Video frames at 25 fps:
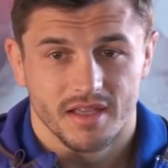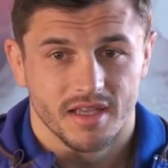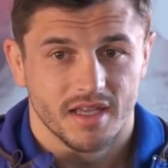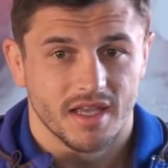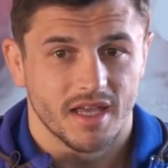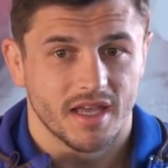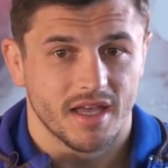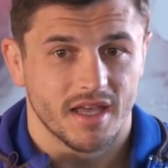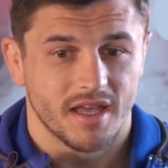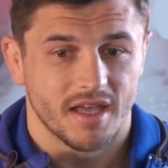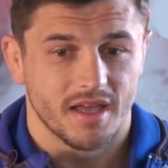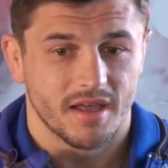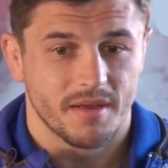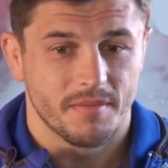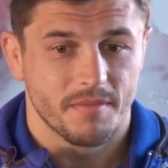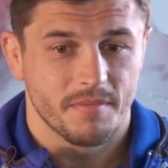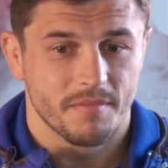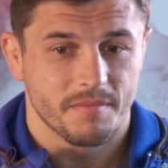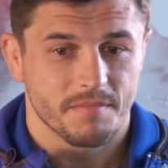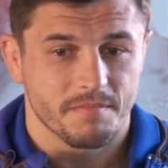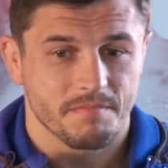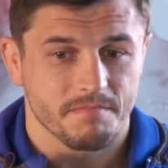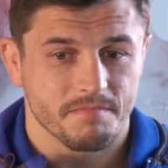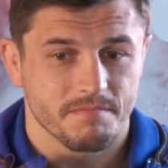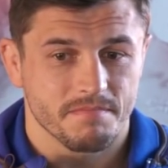Um,
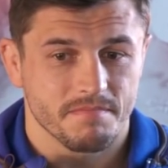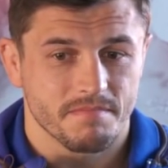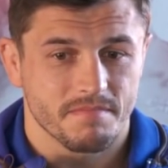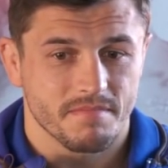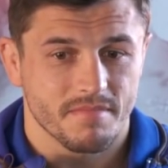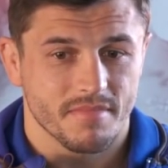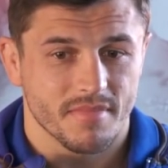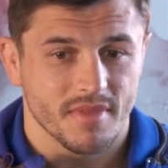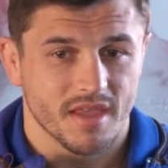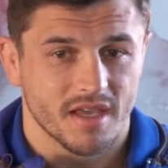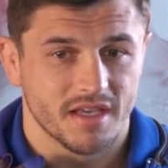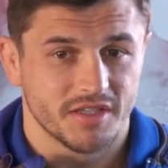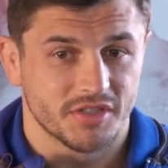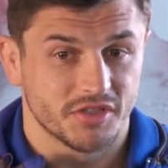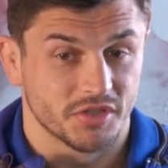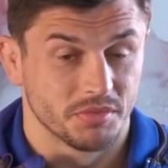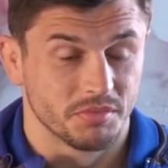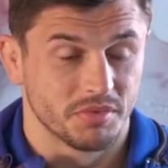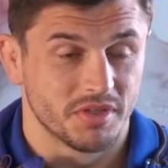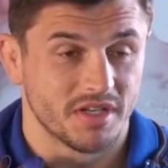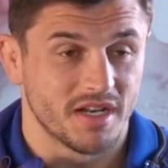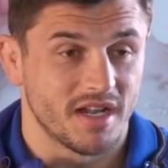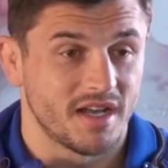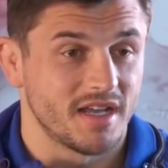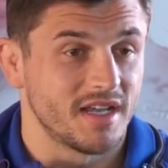it's
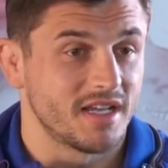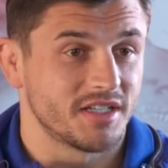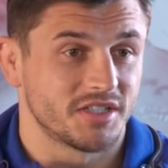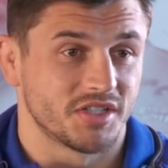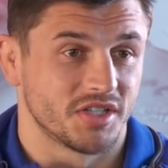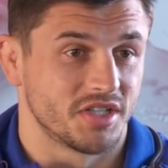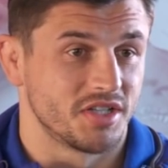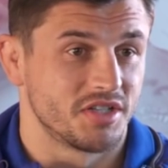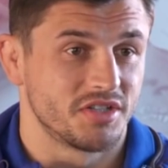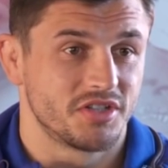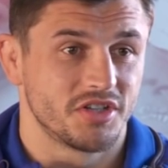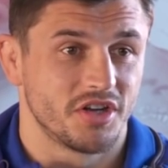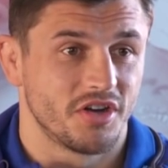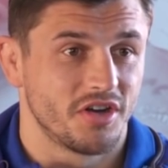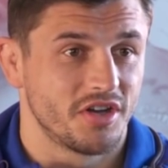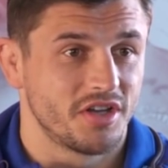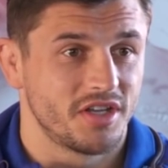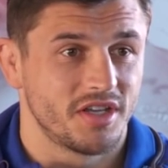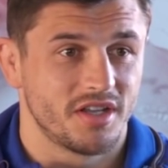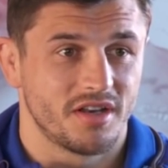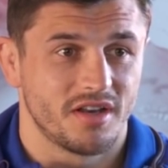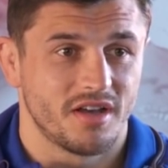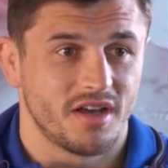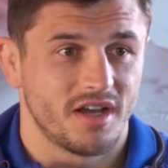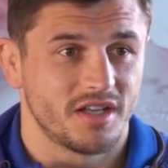something I actually enjoy,
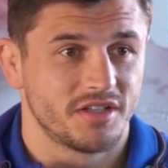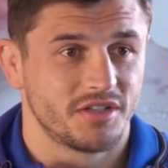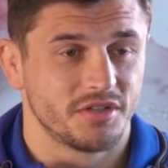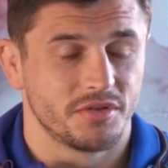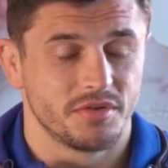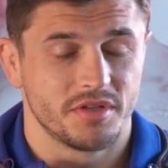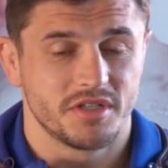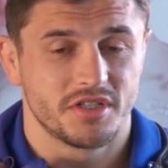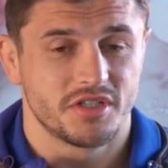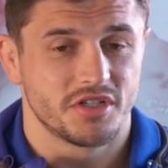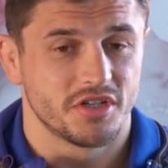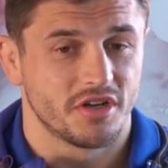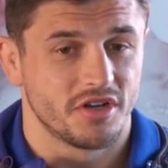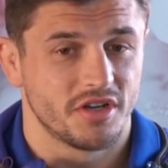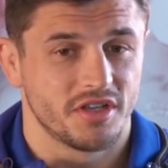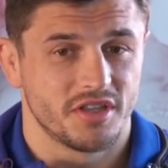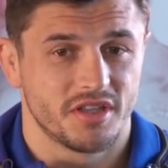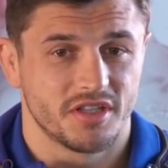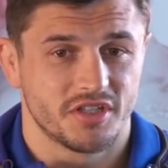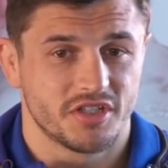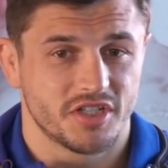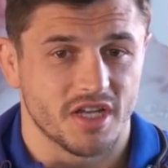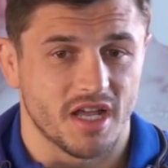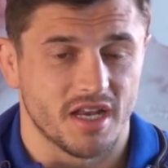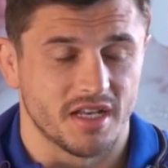you know, I do enjoy
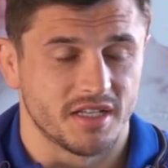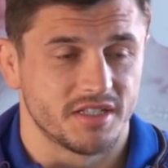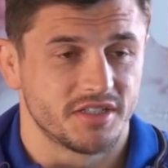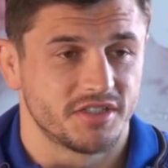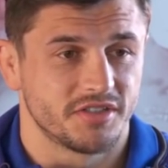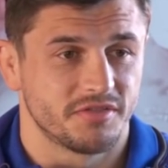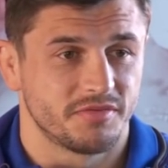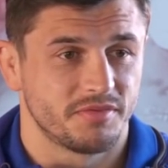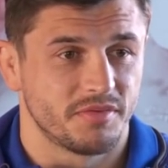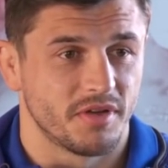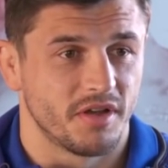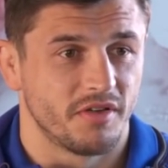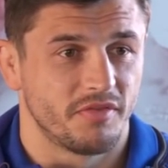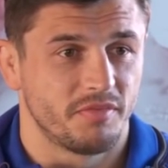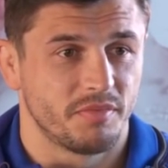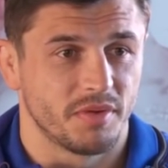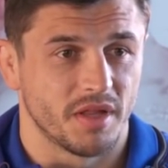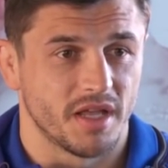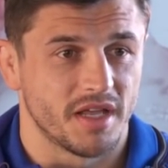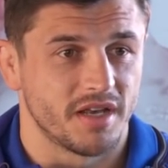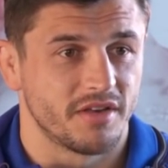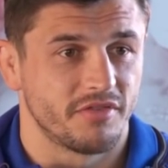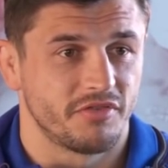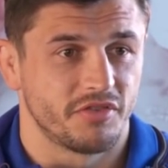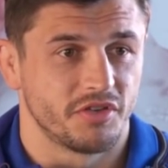the challenge of, of
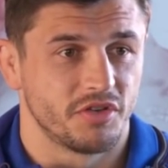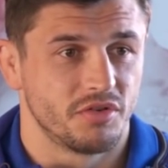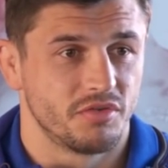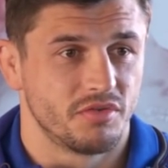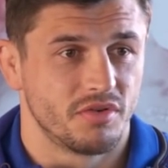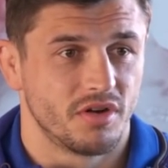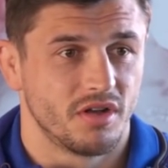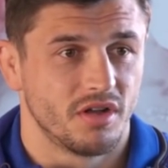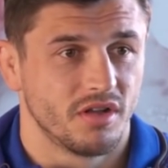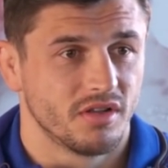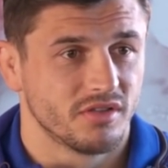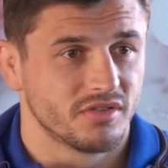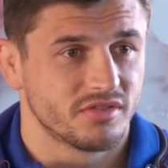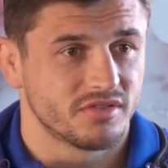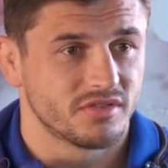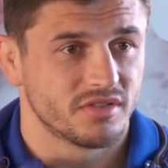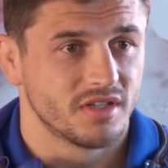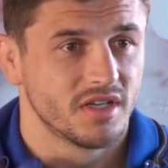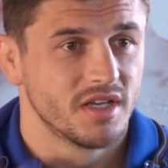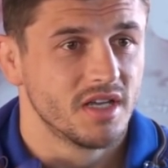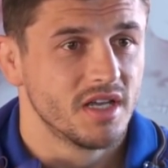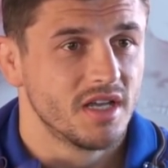playing a few roles.